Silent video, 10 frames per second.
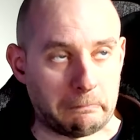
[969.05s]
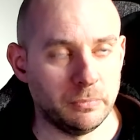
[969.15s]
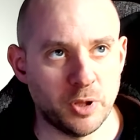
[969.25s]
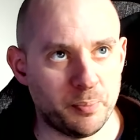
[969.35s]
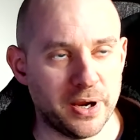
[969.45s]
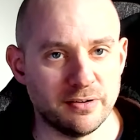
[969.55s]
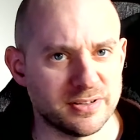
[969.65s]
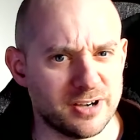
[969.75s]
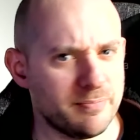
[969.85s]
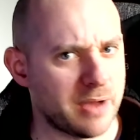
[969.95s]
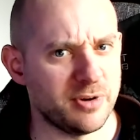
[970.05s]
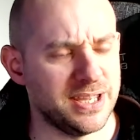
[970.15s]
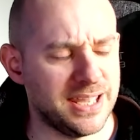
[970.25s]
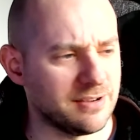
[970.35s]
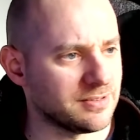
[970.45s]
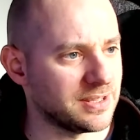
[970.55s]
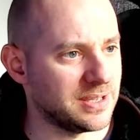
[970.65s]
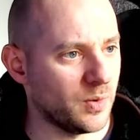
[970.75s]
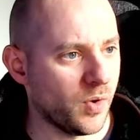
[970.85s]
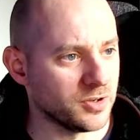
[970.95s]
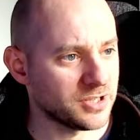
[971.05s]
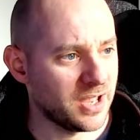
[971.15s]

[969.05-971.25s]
a period of time, maybe a year I think it was,